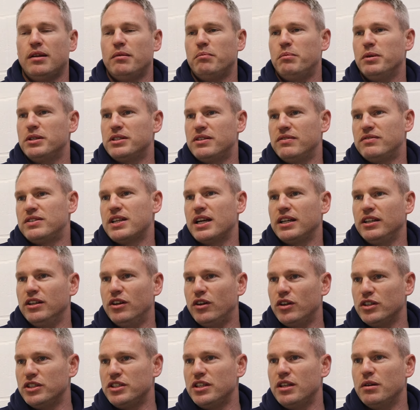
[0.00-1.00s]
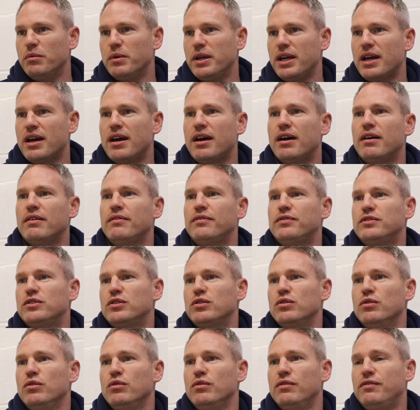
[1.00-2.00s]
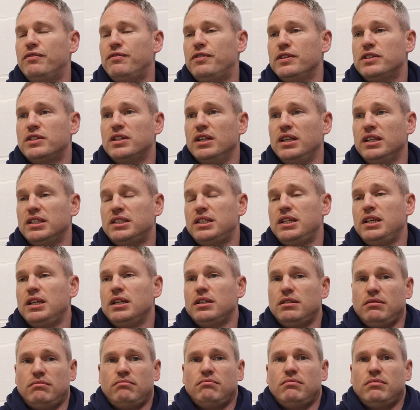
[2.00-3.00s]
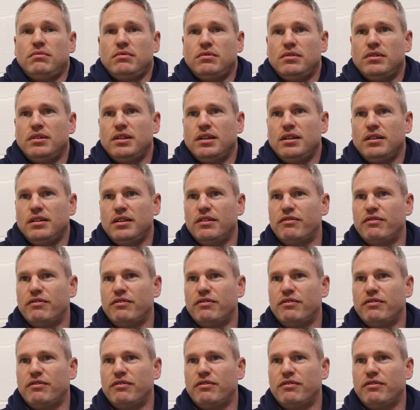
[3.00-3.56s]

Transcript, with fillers: bits of technology that we have to facilitate the,